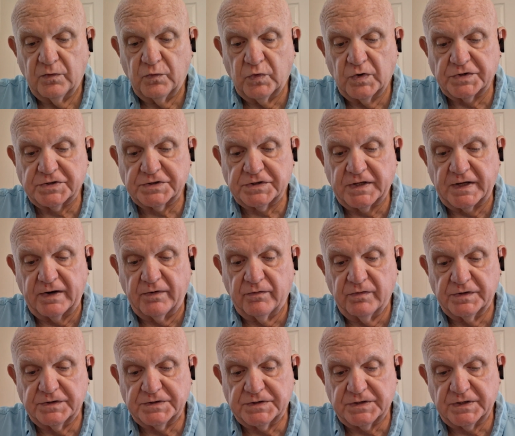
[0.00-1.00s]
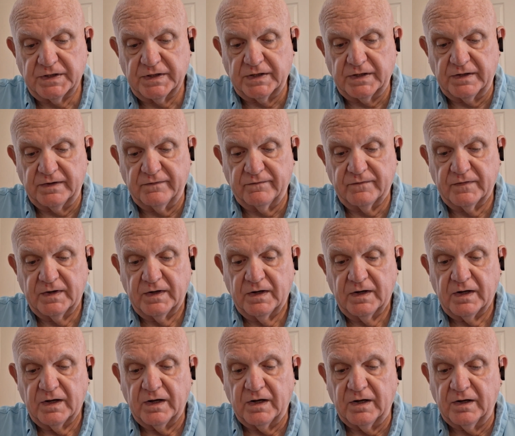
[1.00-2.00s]
which they received
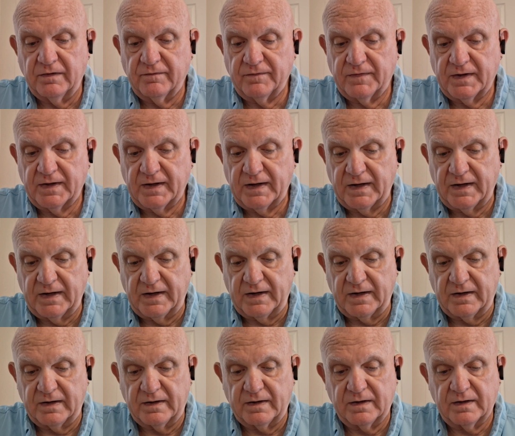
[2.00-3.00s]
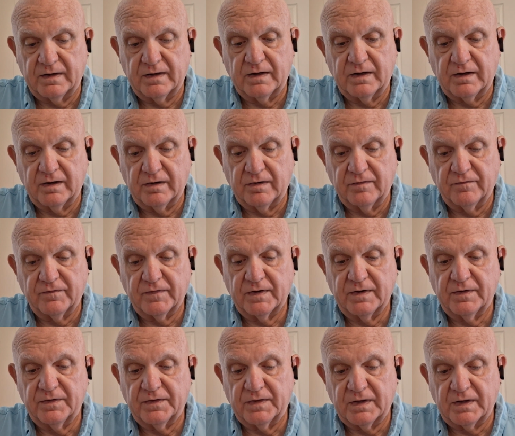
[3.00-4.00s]
of the hand of
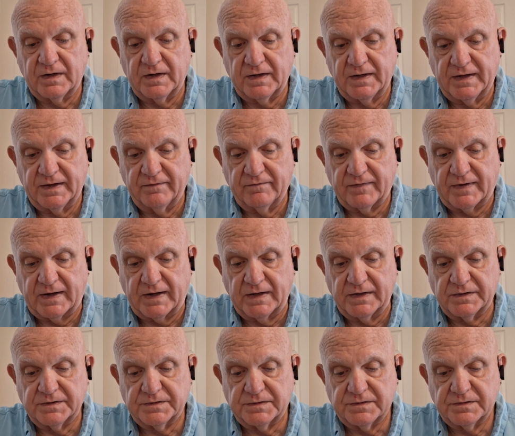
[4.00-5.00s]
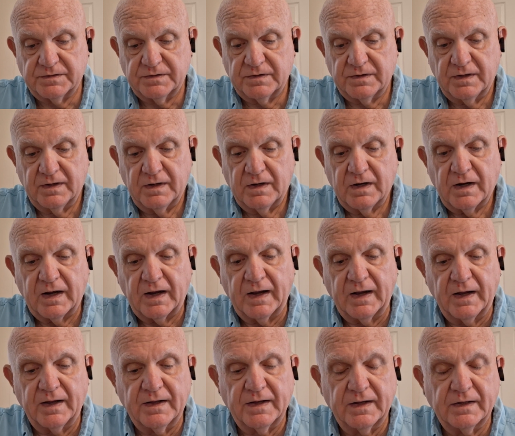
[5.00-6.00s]
the Levites
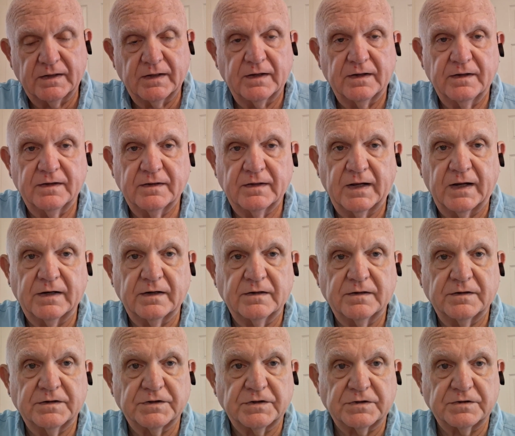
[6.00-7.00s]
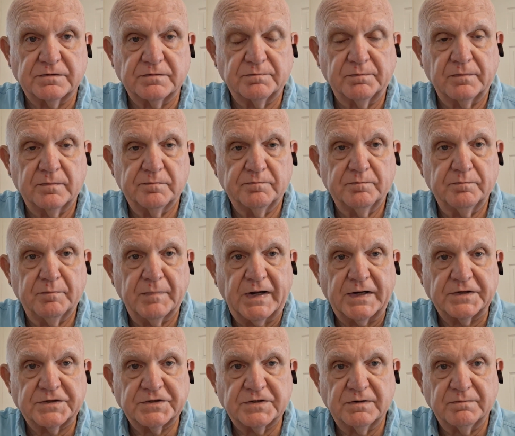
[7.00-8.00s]
and that just
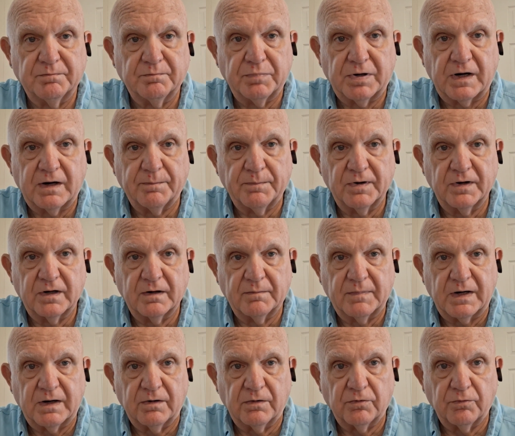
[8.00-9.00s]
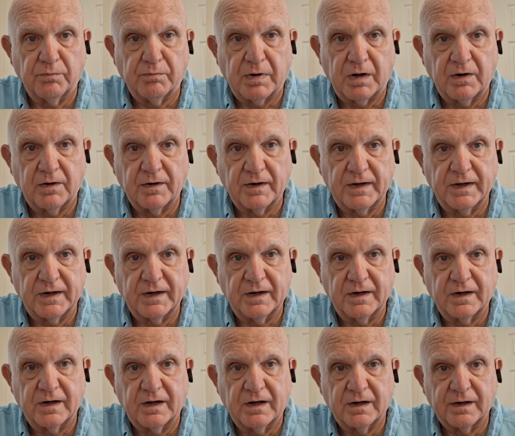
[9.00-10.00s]
made something pop into my old bald-headed
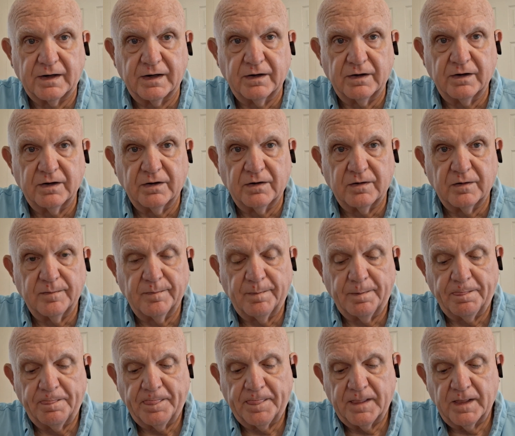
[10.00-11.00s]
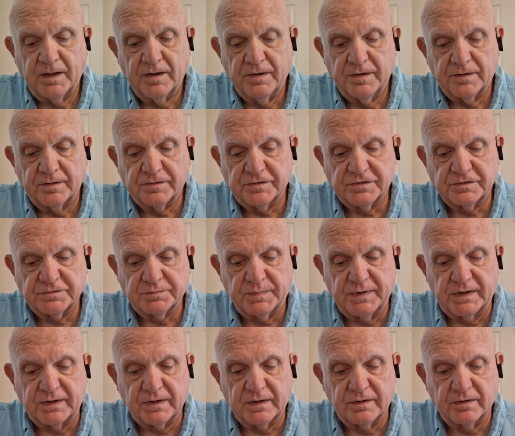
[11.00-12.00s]
noggin, y'all.
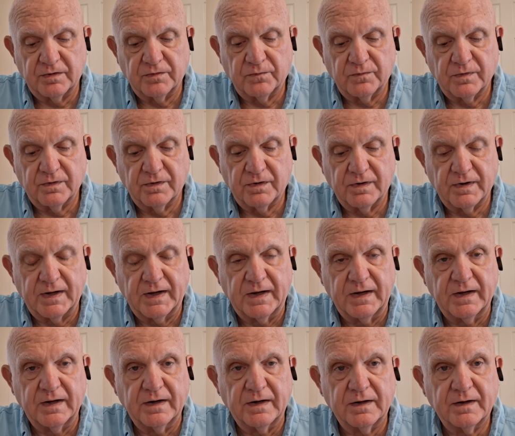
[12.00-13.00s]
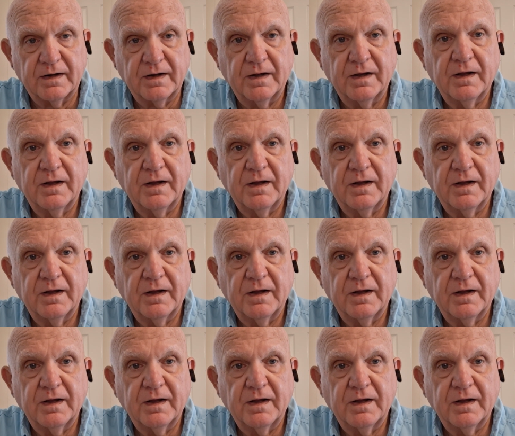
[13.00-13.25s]
Speaking of the word hand,